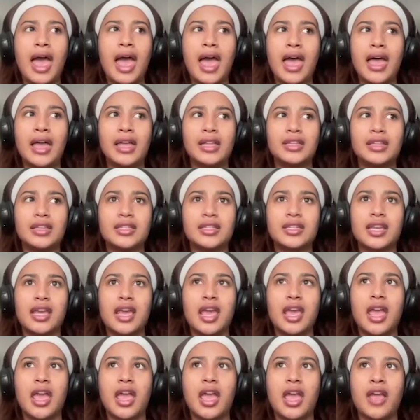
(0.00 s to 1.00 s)
And
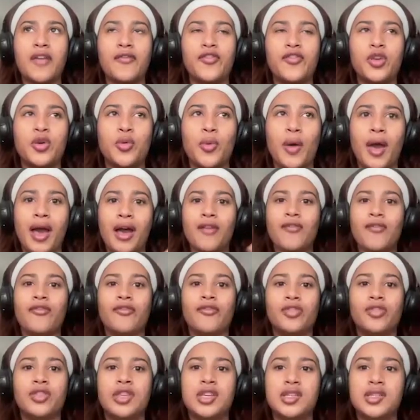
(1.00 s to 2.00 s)
if you
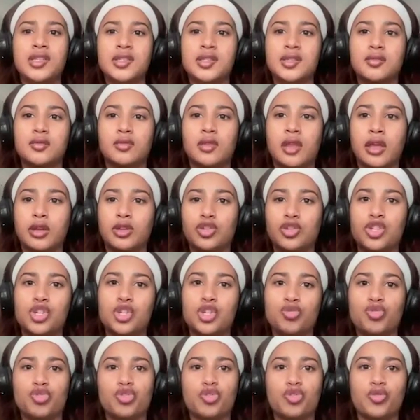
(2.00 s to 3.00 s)
have these like
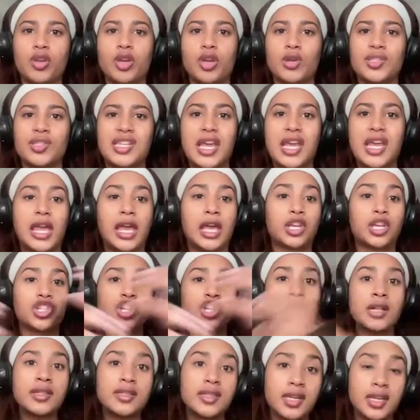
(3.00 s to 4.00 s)
two trios taking
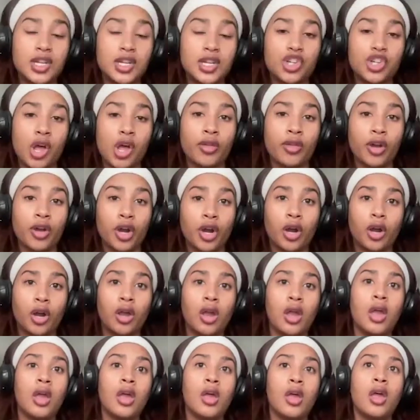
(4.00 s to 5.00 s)
shots at each
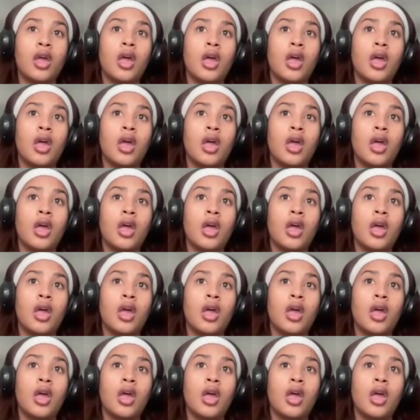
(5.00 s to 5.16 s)
other,